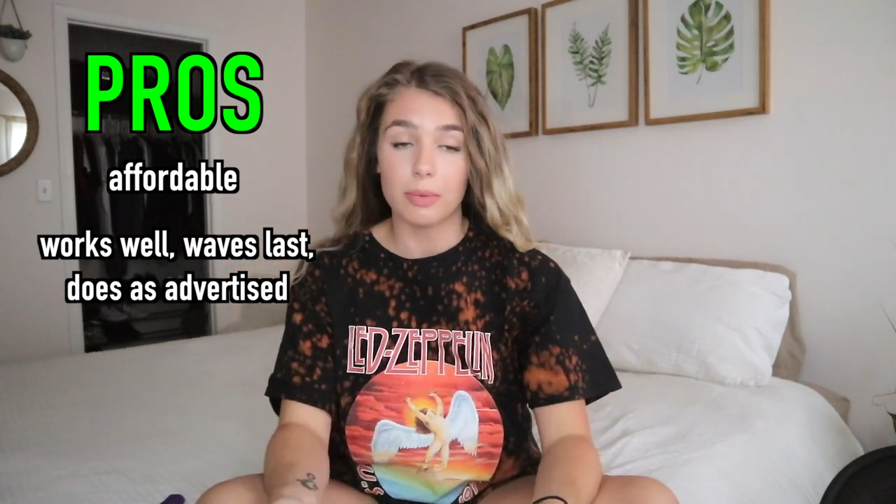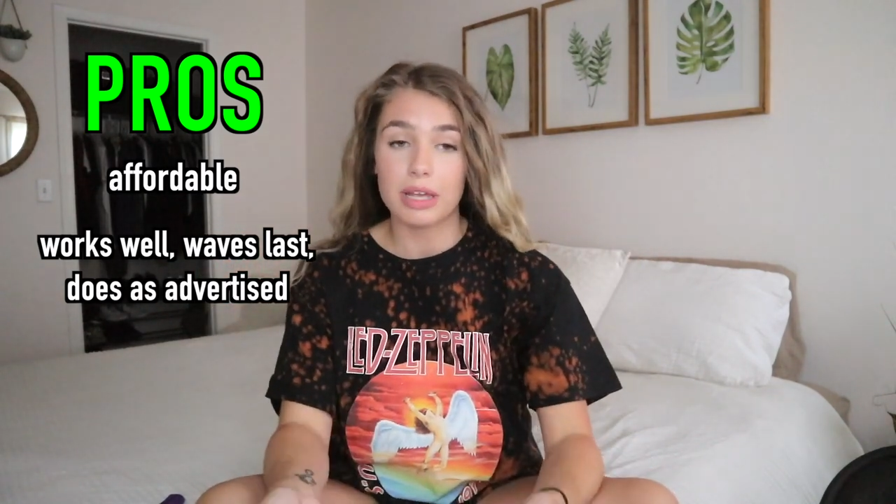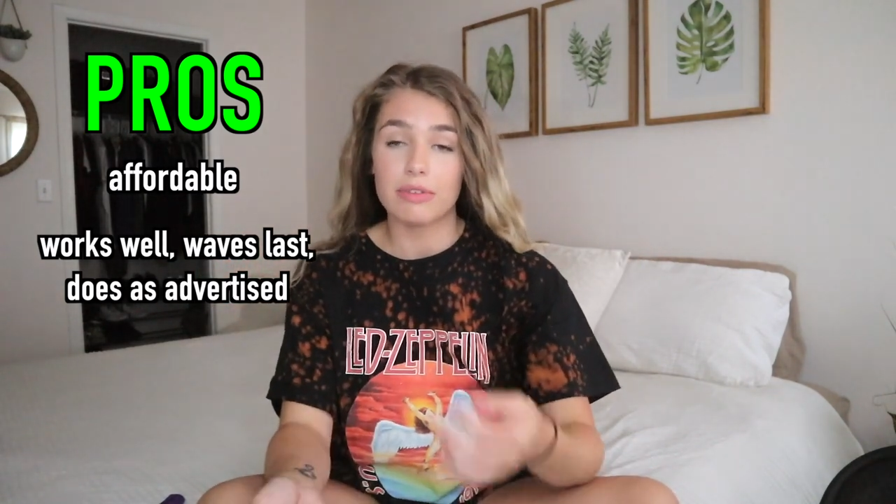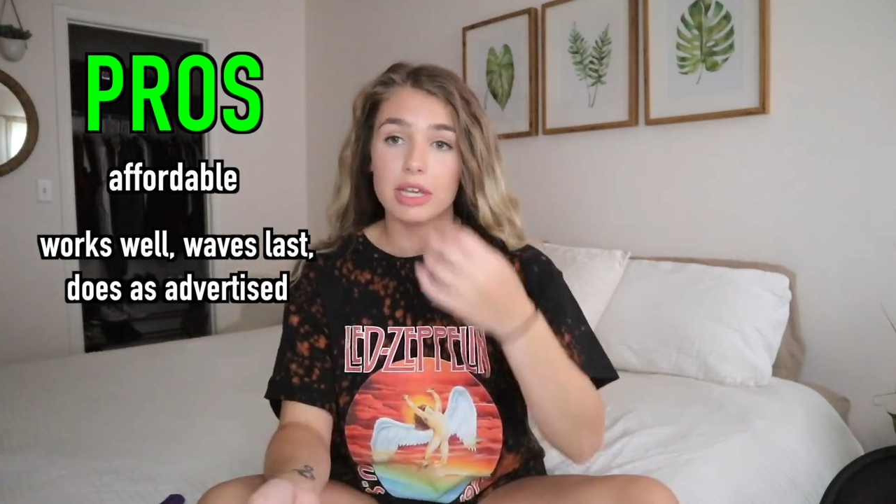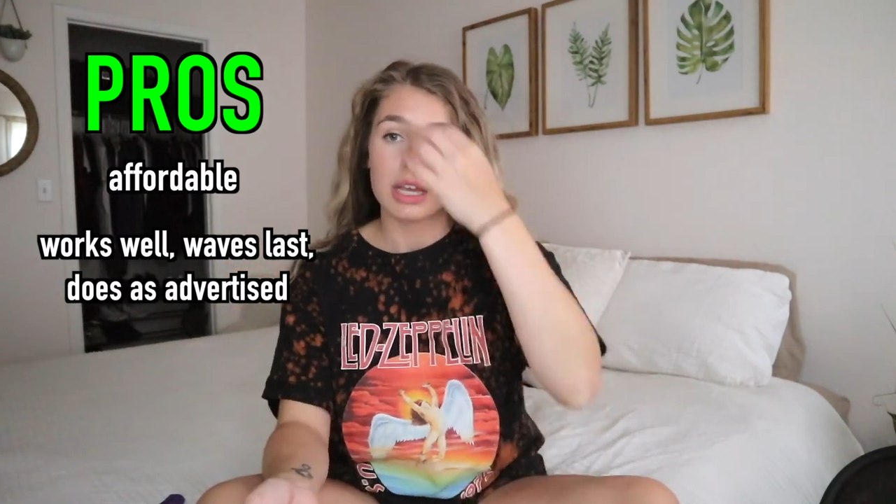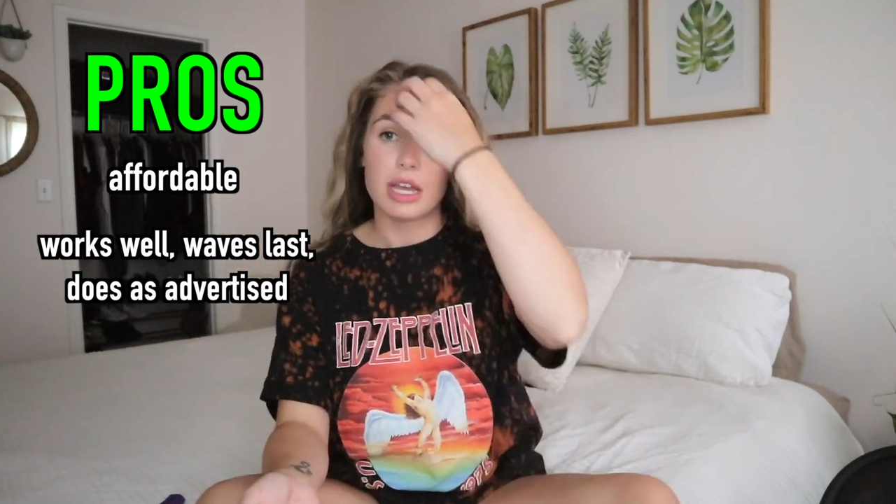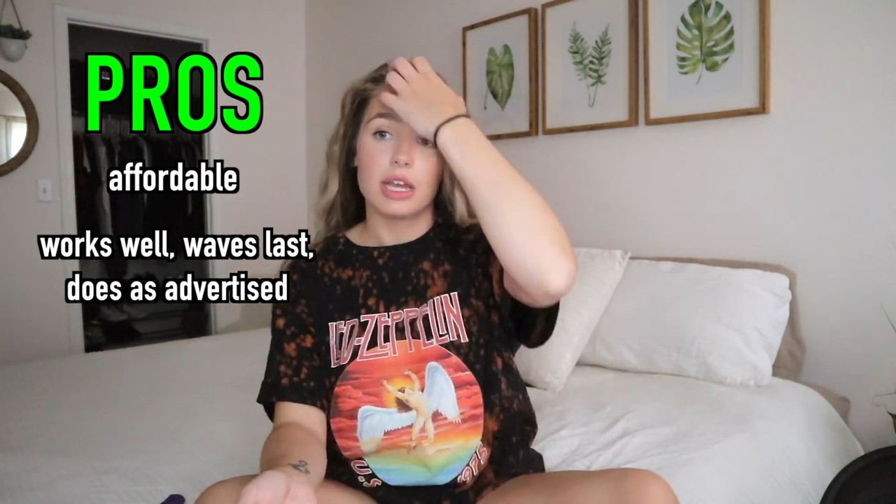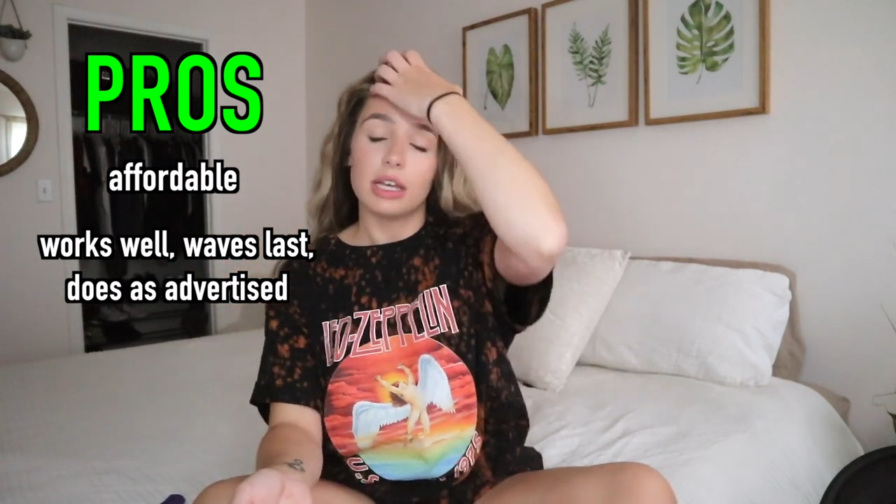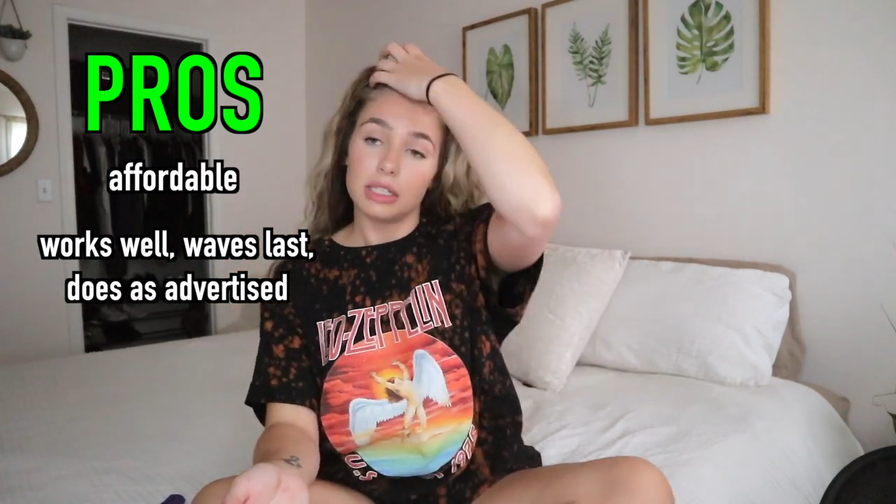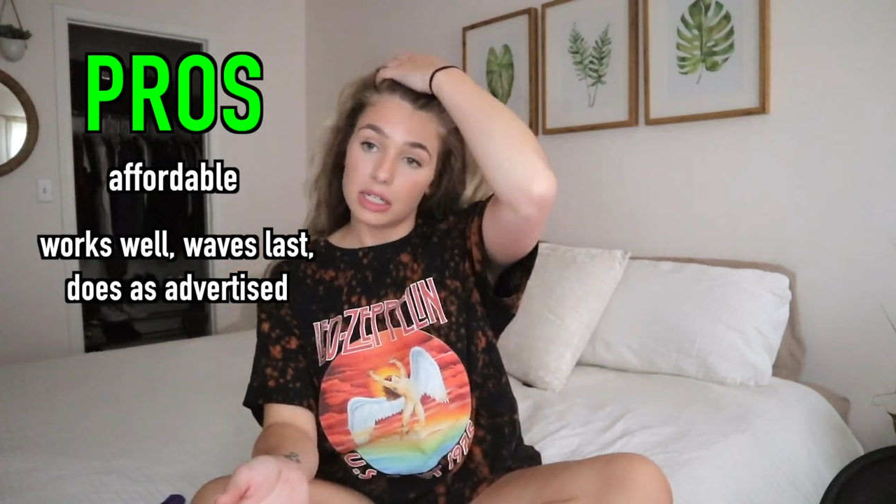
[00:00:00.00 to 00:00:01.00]
wavy.
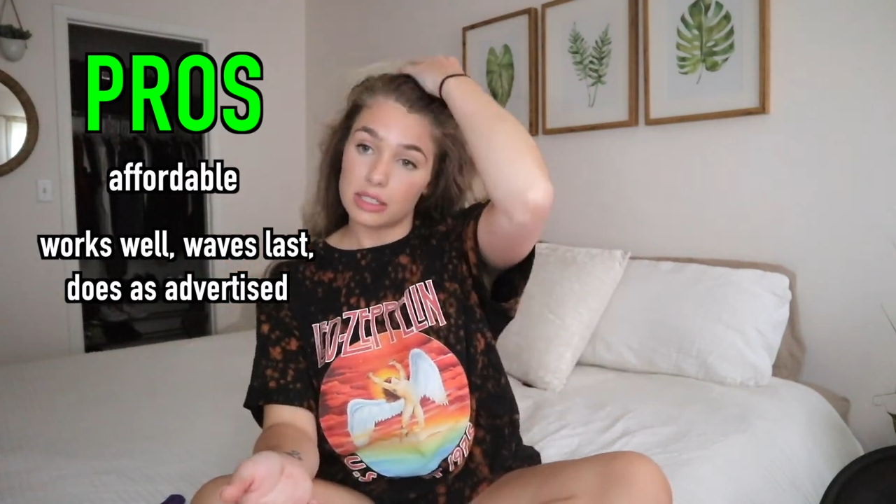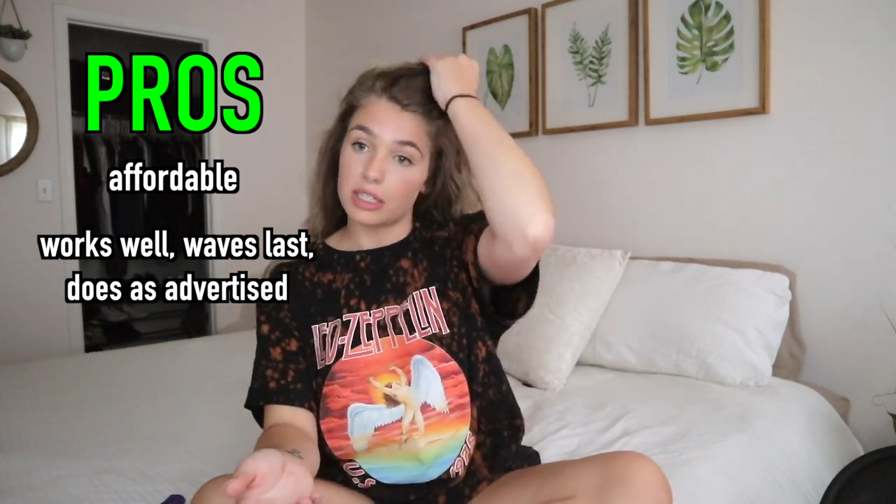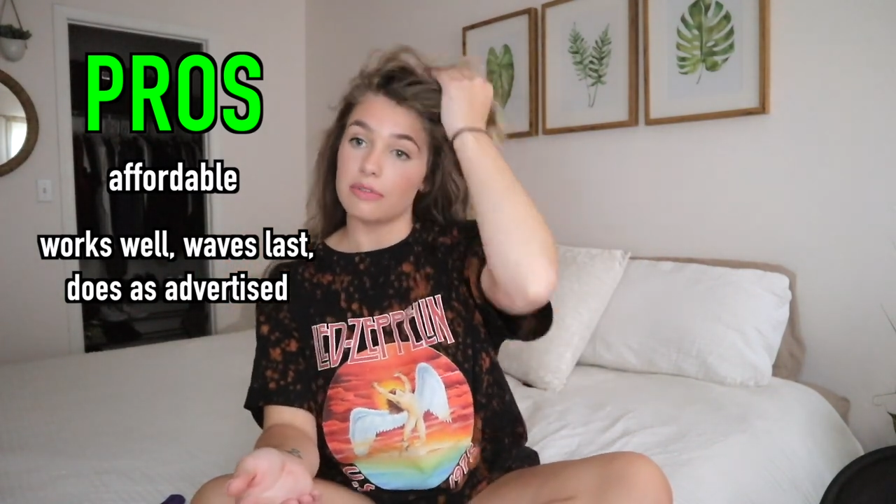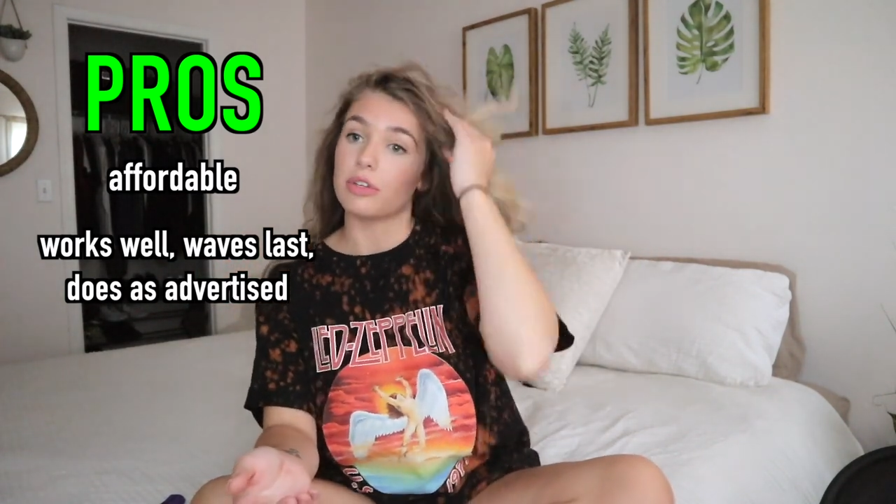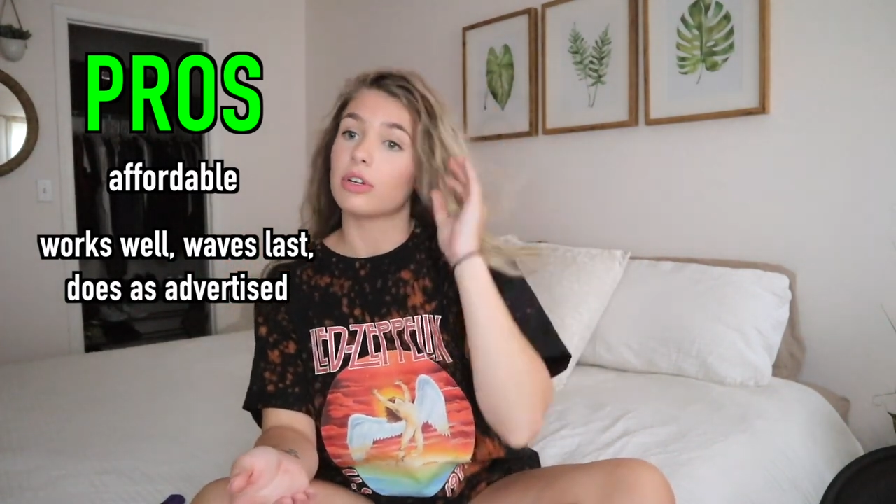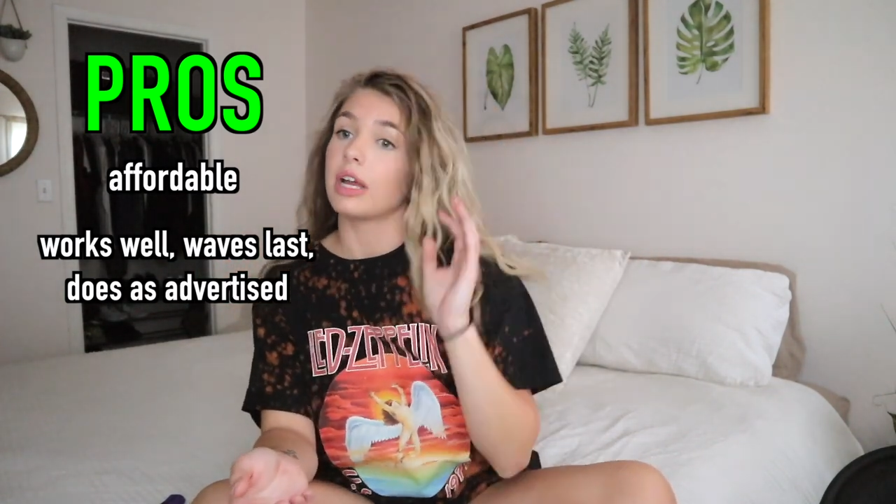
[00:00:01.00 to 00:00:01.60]
It does give your